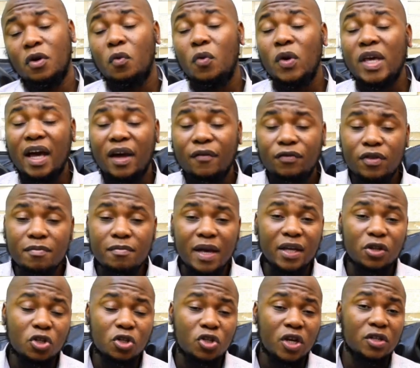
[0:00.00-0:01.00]
We have to
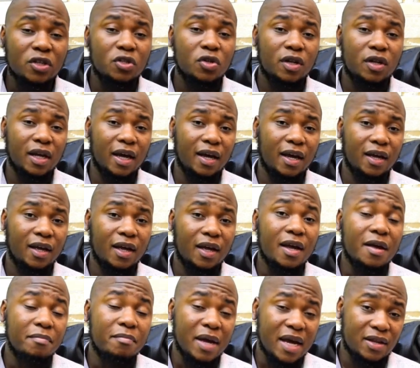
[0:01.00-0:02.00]
make the change today.
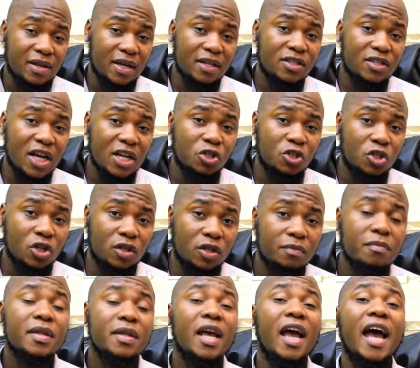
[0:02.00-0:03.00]
Make the
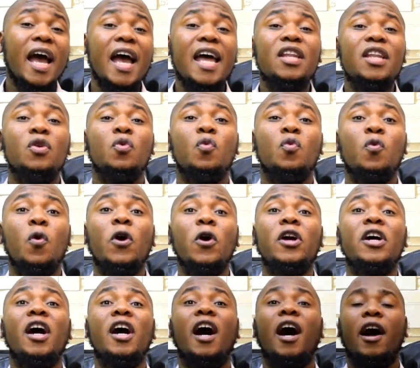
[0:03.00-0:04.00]
intention and
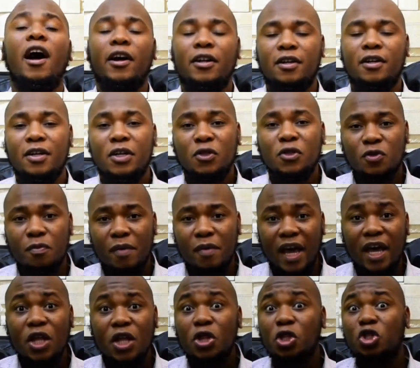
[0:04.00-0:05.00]
work hard to
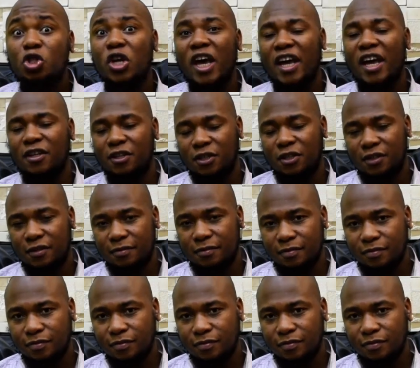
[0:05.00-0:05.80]
make the change.